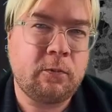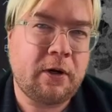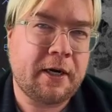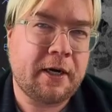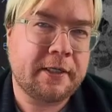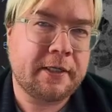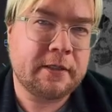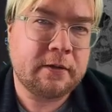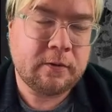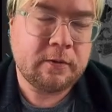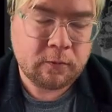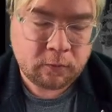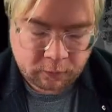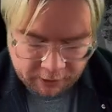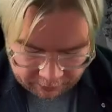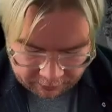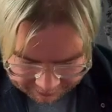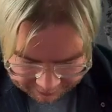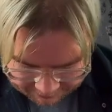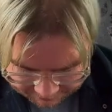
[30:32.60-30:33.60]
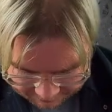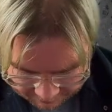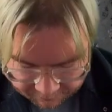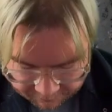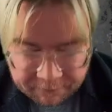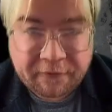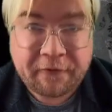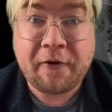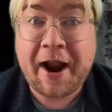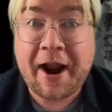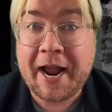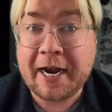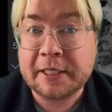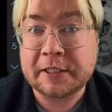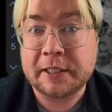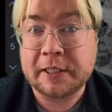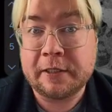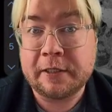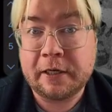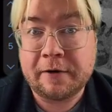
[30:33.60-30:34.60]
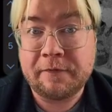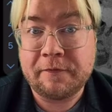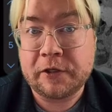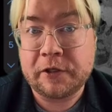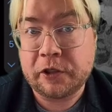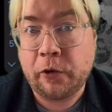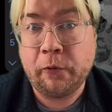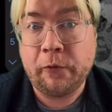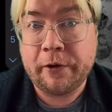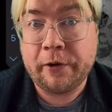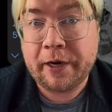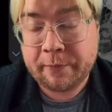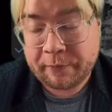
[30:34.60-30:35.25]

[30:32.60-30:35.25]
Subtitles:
what? Well, it's some fraction of the total